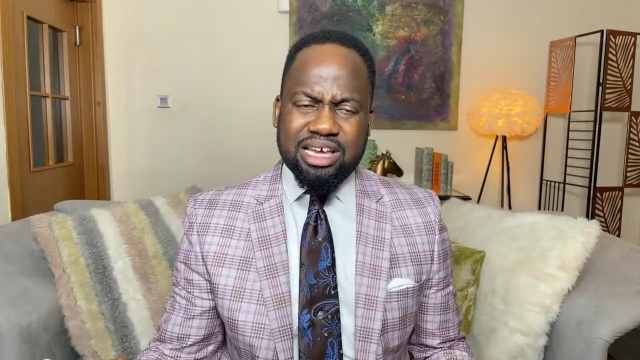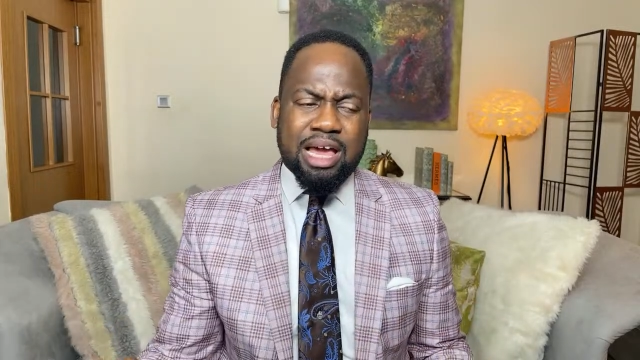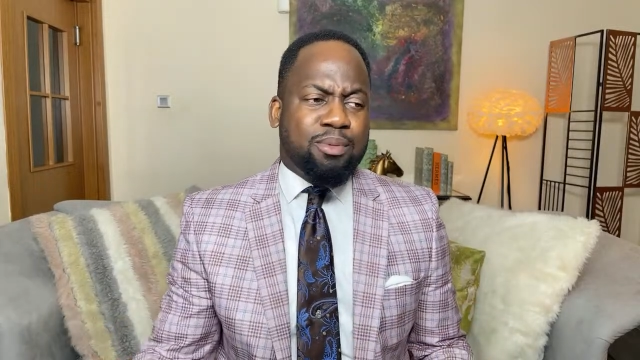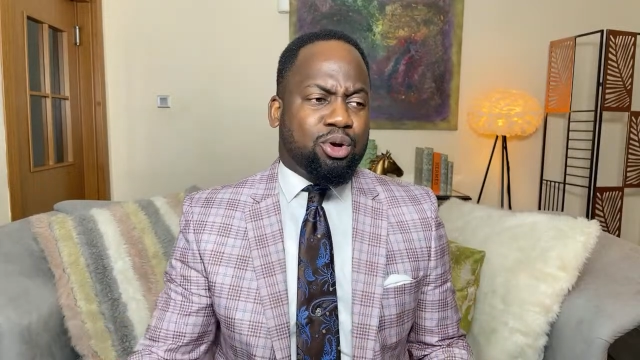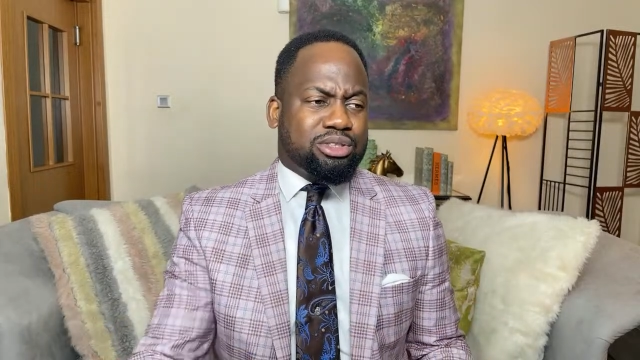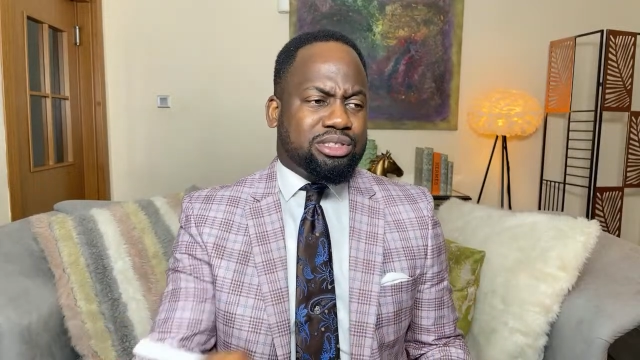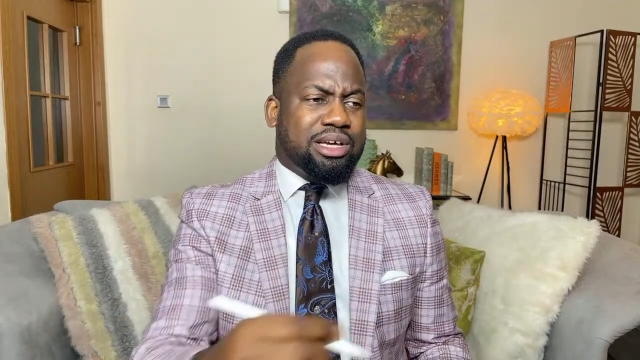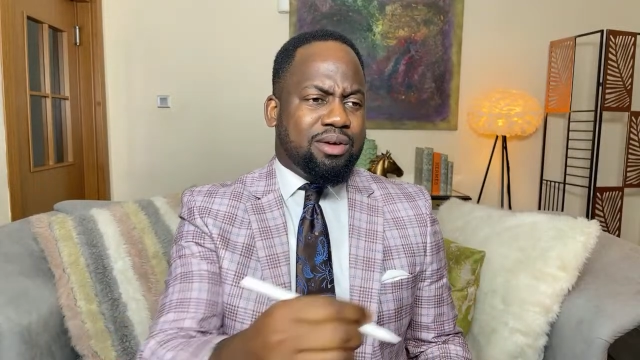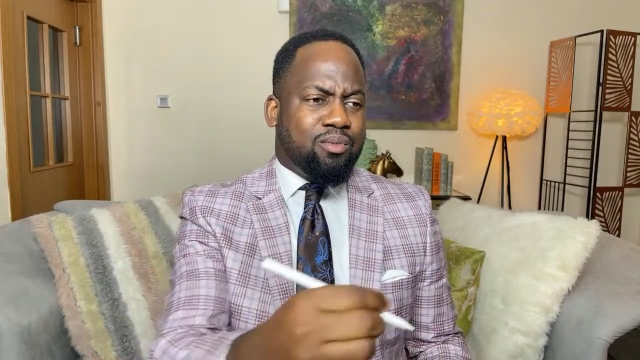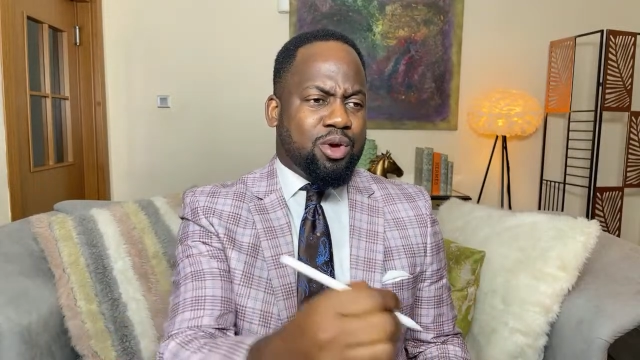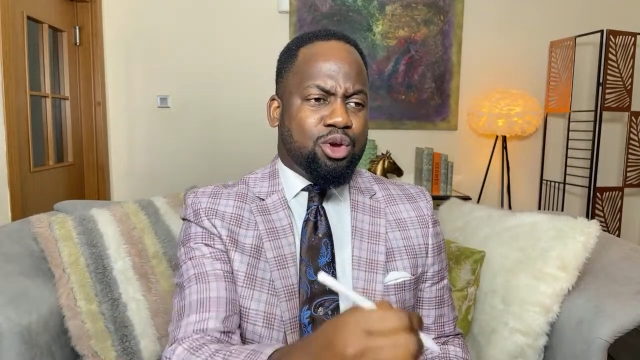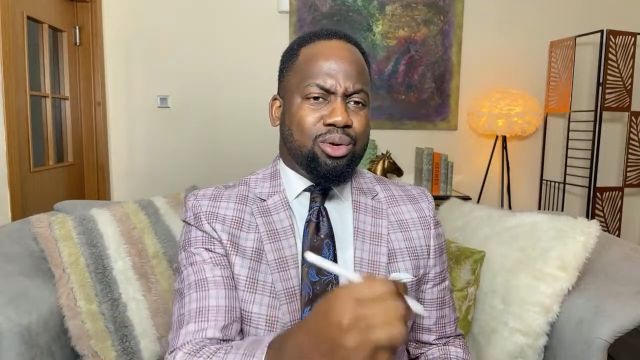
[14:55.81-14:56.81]
Because
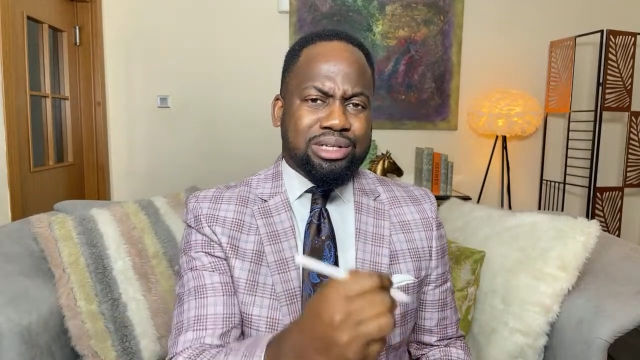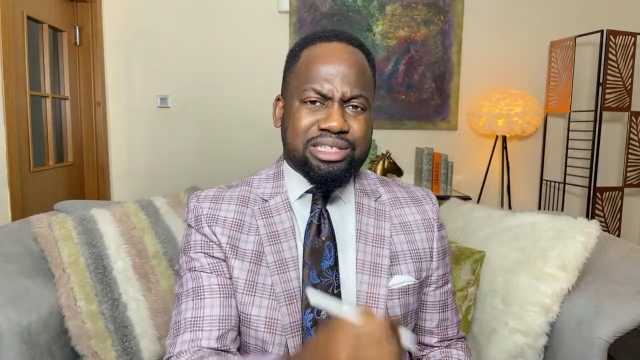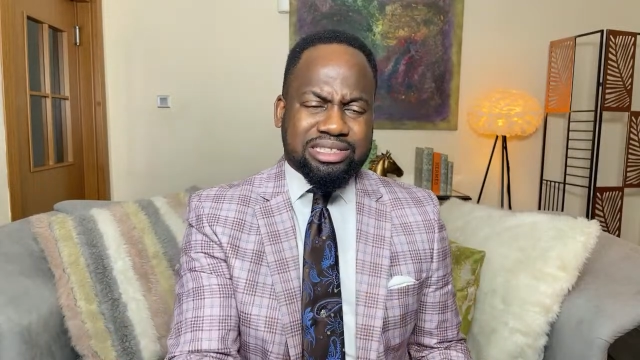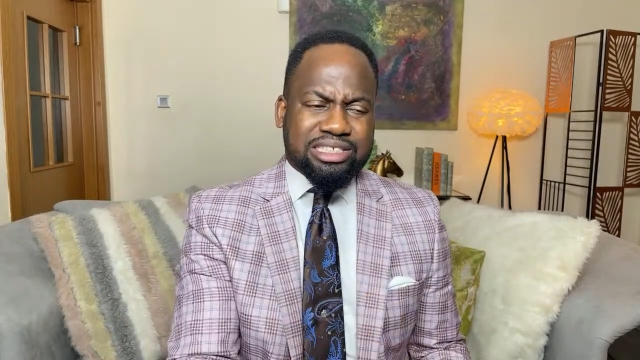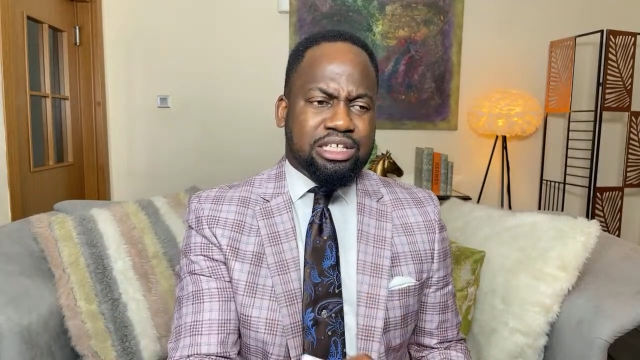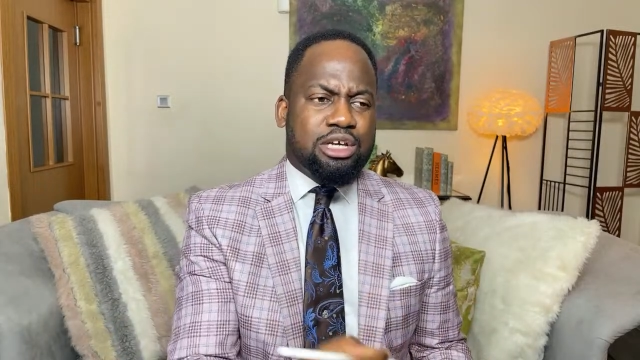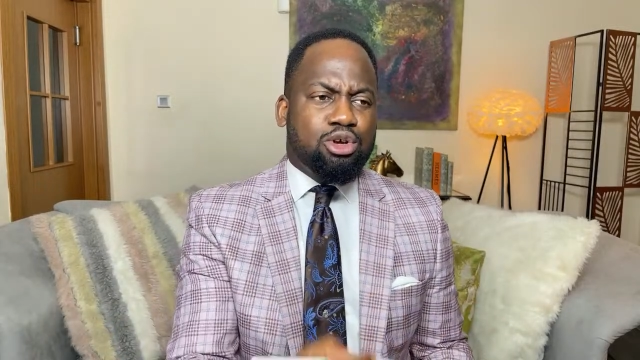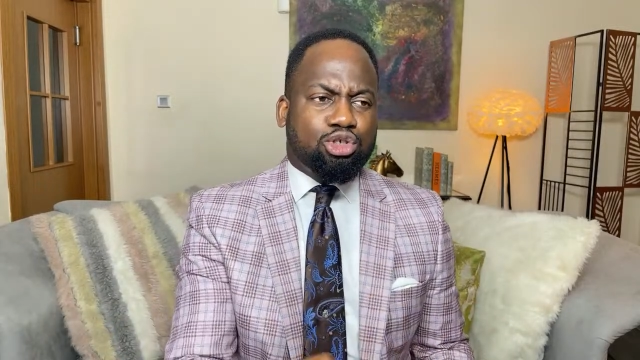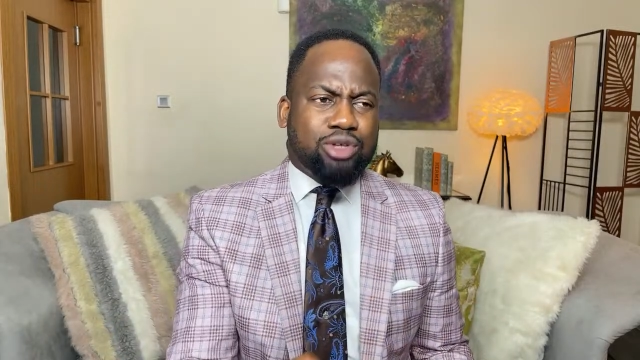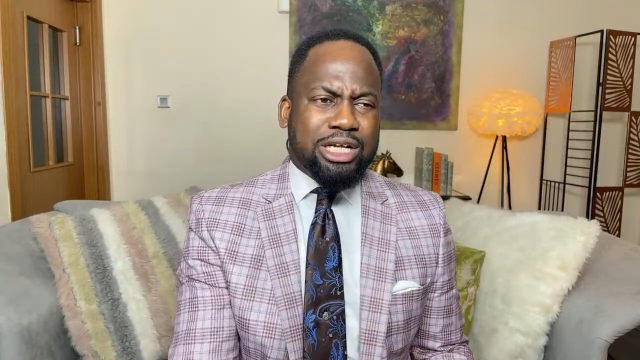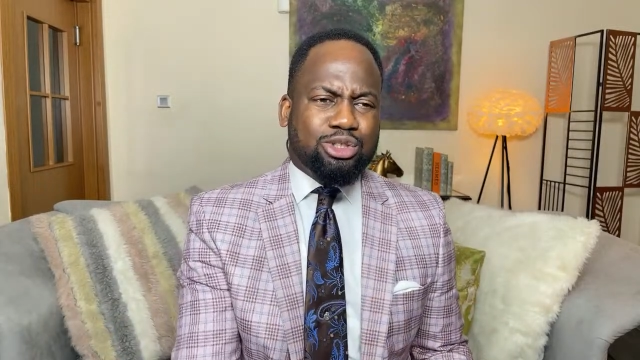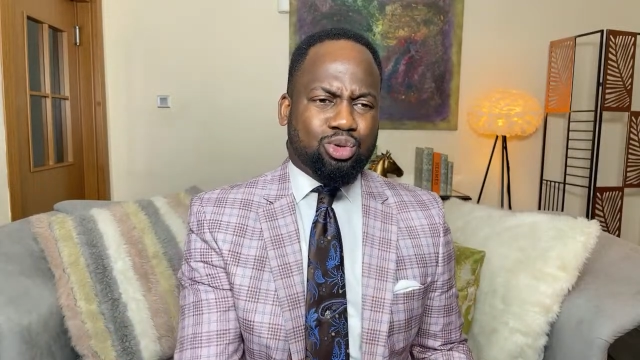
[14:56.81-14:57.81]
when you're listening, you're
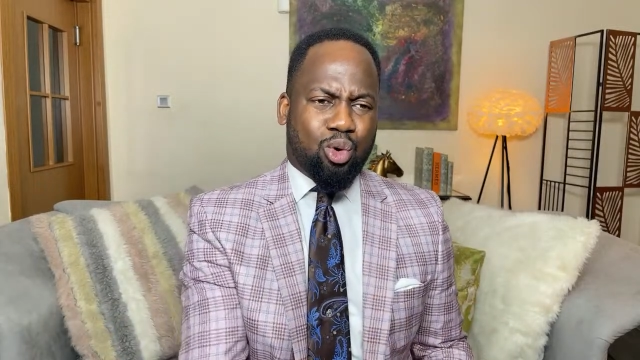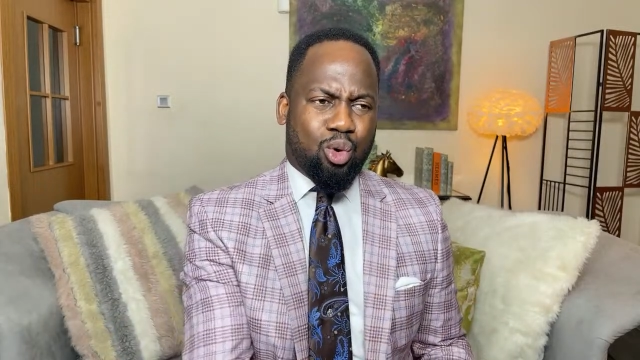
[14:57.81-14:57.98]
trying to